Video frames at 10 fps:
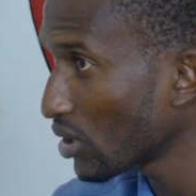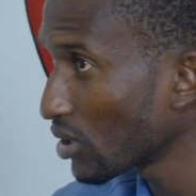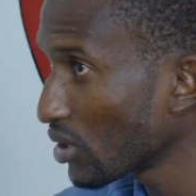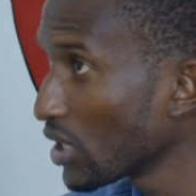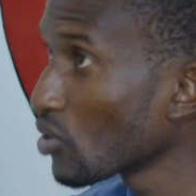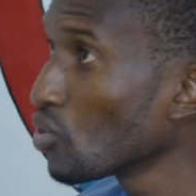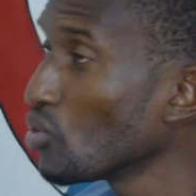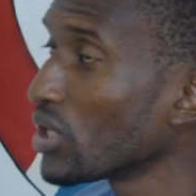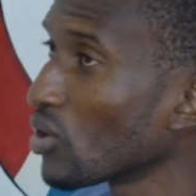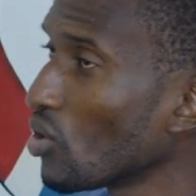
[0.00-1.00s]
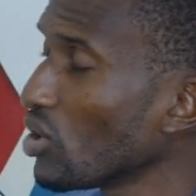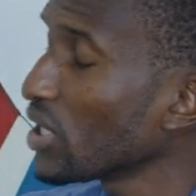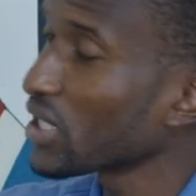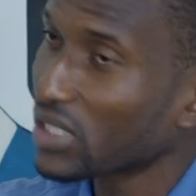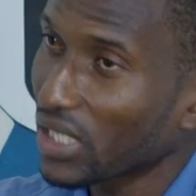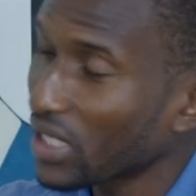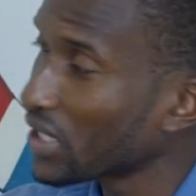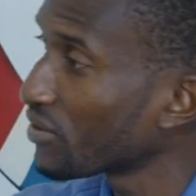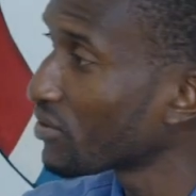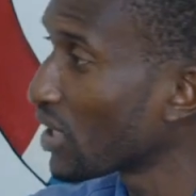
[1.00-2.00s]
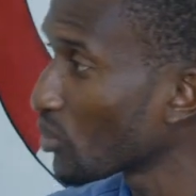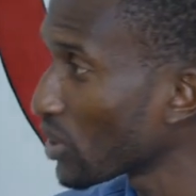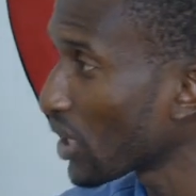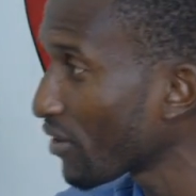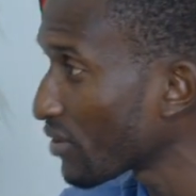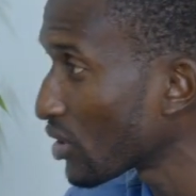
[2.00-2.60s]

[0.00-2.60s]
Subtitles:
including all the executives that we have